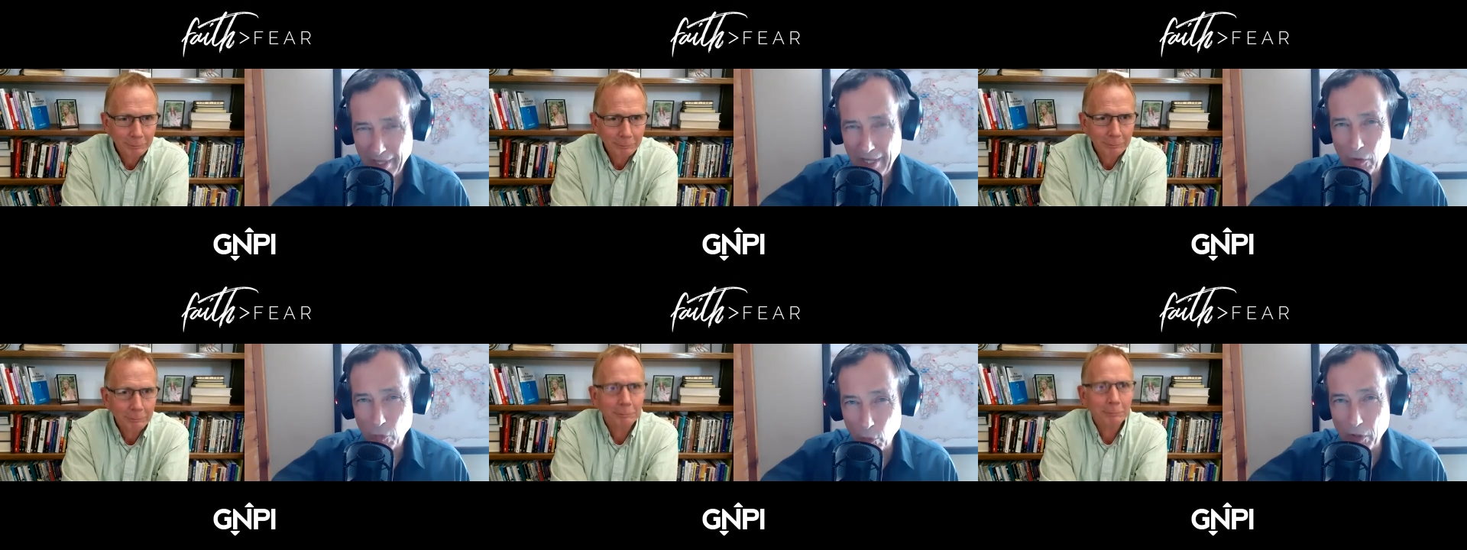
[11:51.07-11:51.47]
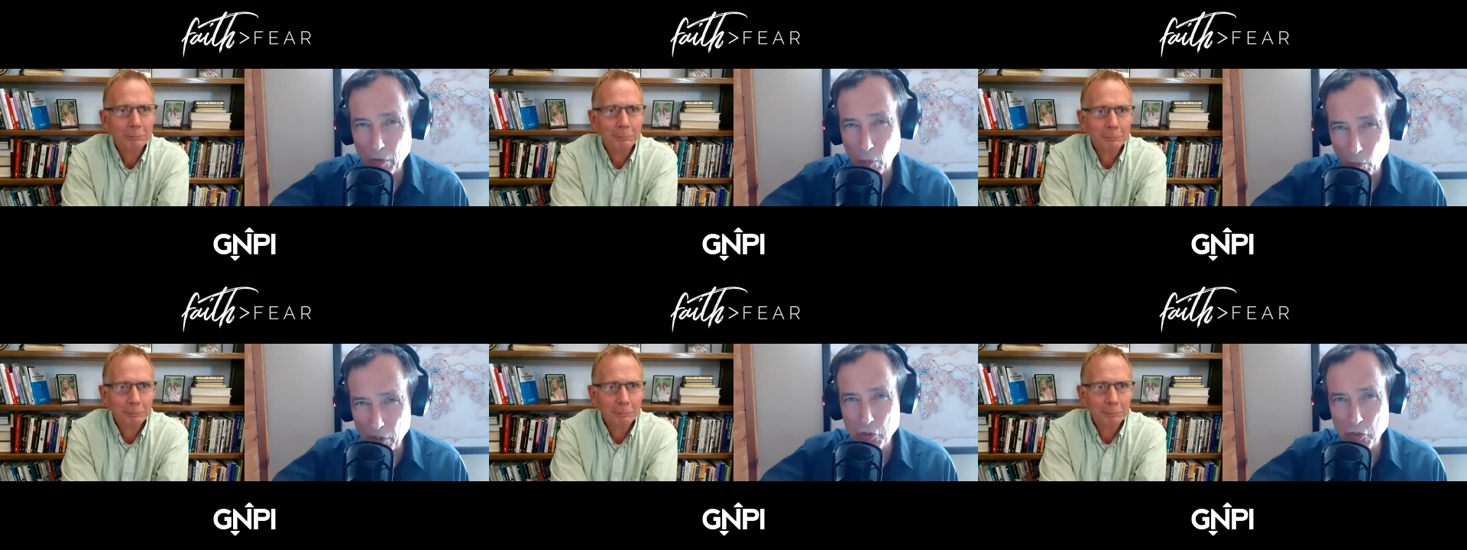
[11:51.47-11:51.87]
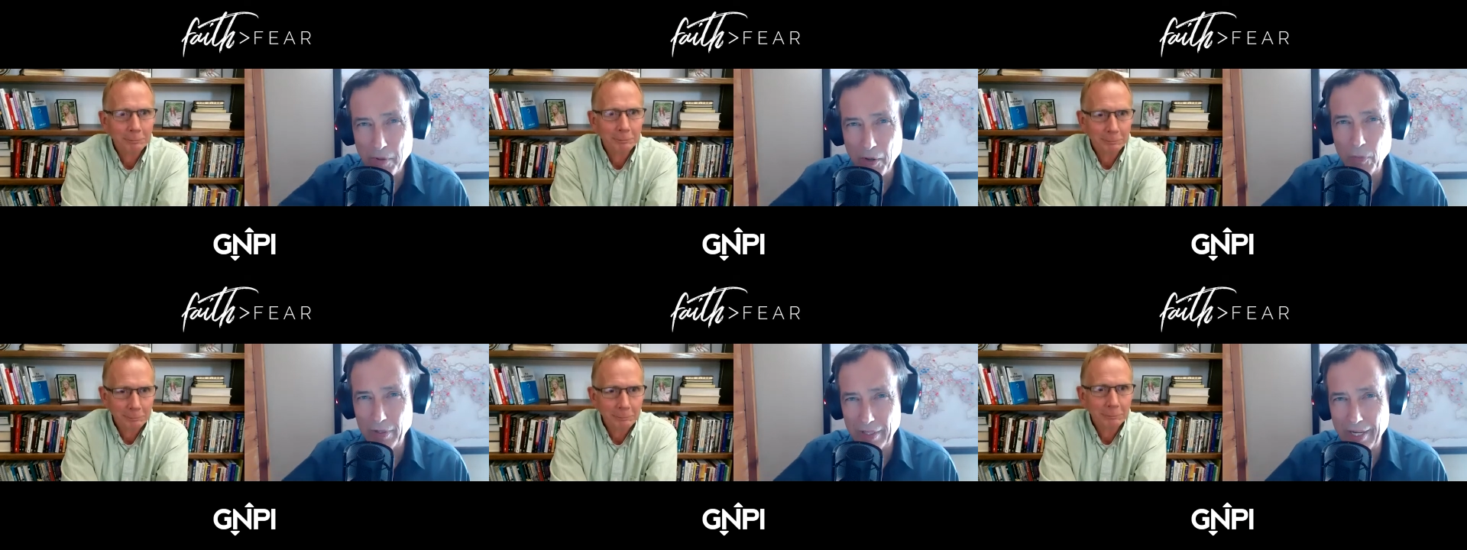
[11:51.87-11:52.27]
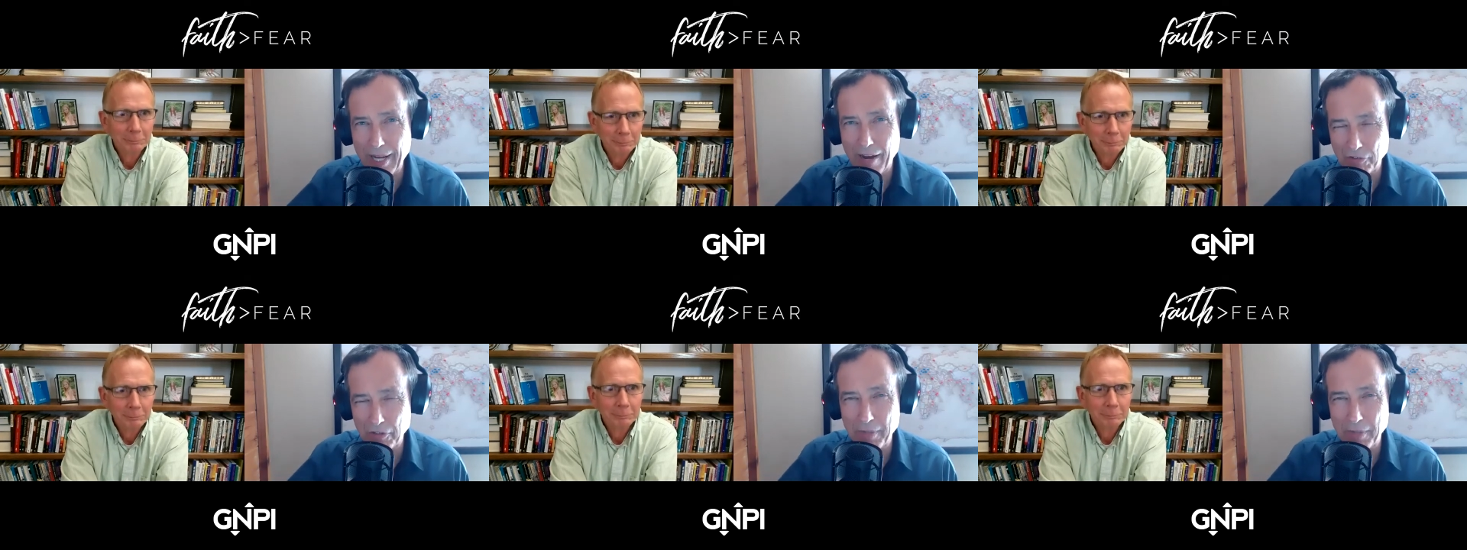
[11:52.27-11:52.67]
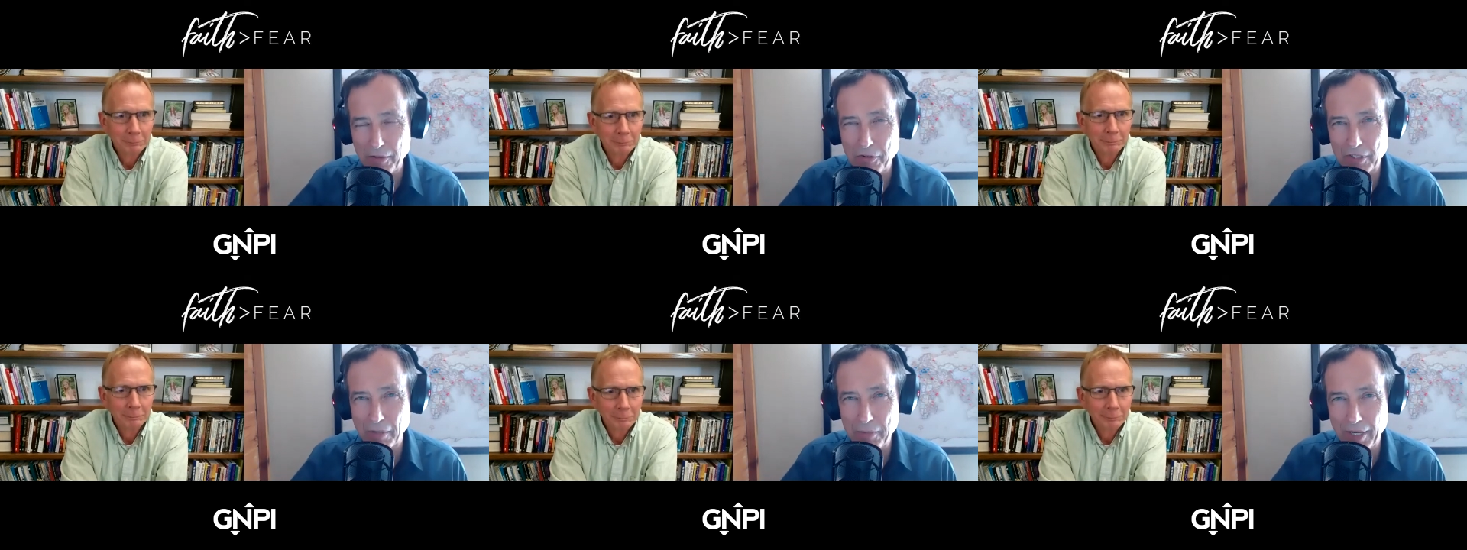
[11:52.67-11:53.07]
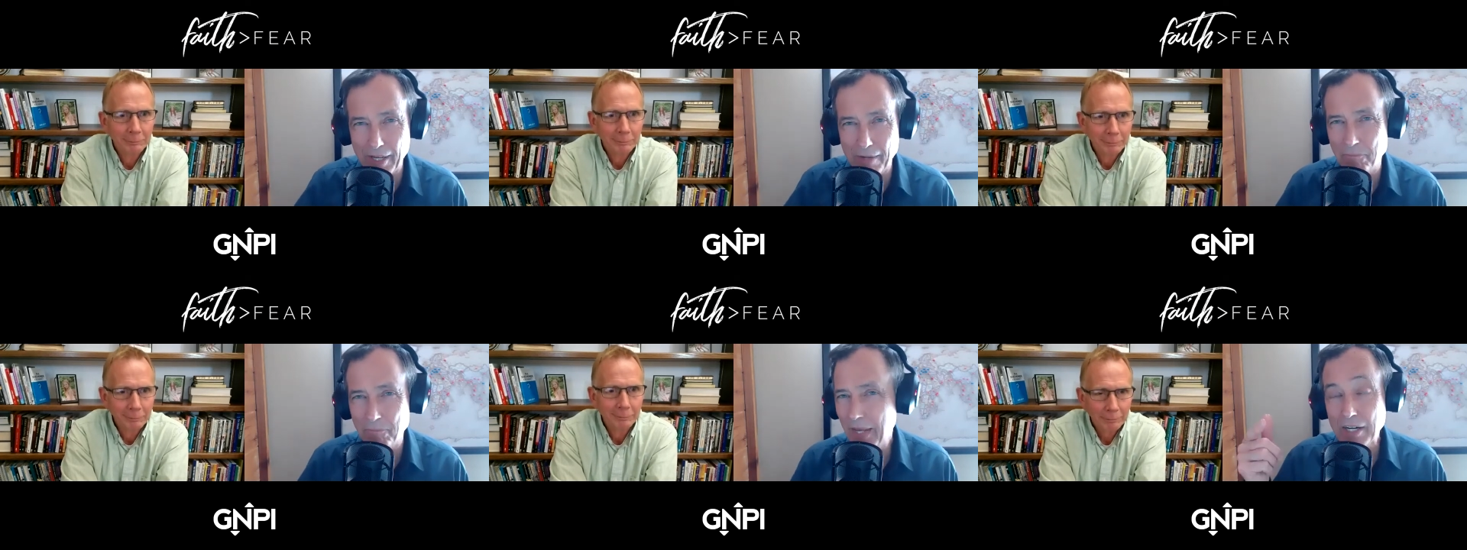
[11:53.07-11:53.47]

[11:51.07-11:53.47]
Speaker 1: W- would you be willing to have some others come in?